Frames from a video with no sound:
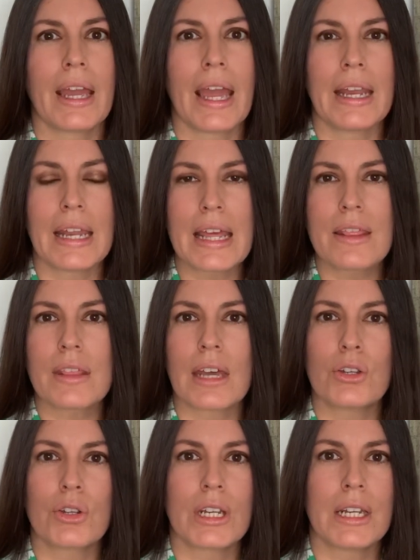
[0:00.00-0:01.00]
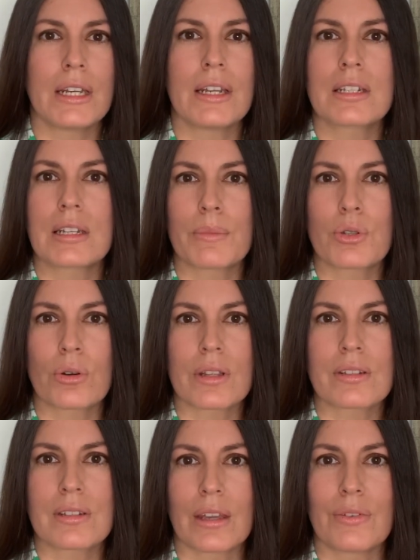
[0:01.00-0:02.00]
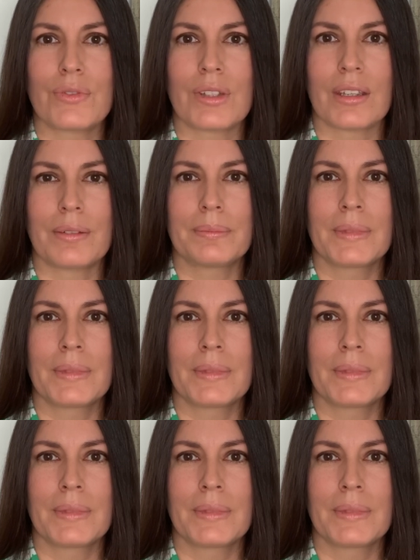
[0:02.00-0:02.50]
And in that, you're going to need some sort of safety.